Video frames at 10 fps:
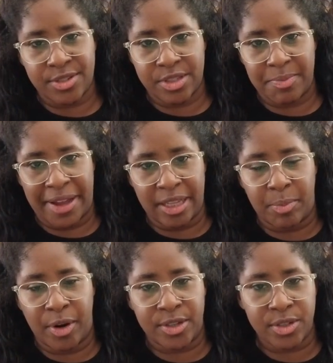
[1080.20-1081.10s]
use the bag in the
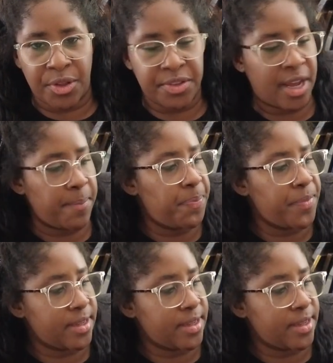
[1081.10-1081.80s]
parks all the time.